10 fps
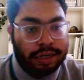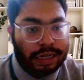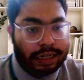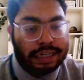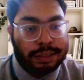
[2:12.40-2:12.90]

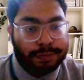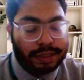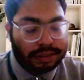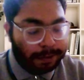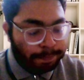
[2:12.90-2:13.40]

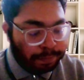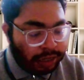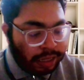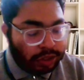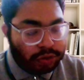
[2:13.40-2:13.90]
dispersion.
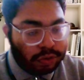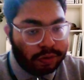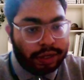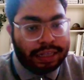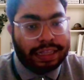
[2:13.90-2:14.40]
So
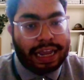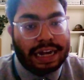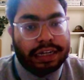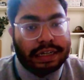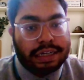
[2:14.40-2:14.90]
in
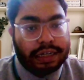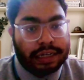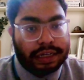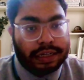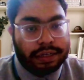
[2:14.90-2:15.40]

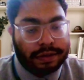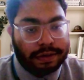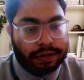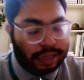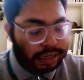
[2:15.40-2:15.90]
that
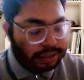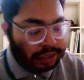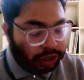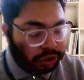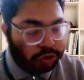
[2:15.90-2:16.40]
case,
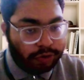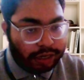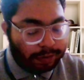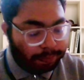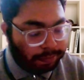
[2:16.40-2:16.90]
you
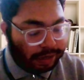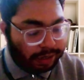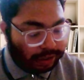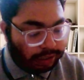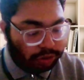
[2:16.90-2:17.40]

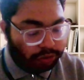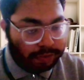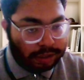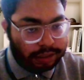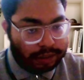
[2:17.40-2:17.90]
will
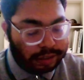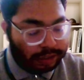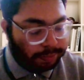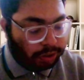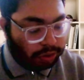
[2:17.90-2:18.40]
come
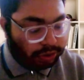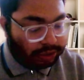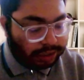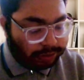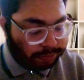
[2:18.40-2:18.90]
across
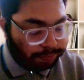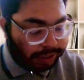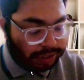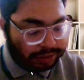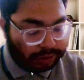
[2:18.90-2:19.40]
this
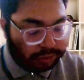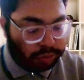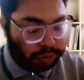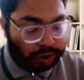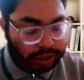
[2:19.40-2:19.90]
Pearson
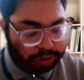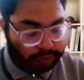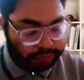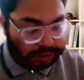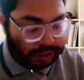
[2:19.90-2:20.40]
correlation
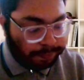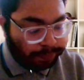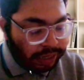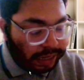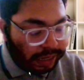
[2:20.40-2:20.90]
coefficient.
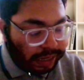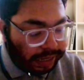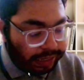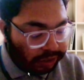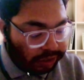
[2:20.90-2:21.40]
It is
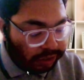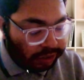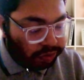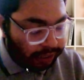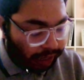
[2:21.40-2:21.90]
denoted
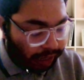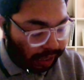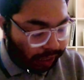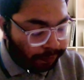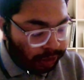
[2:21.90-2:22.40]
by R.
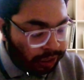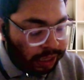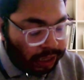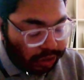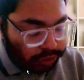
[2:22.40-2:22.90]

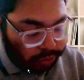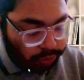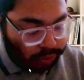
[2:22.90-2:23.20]
So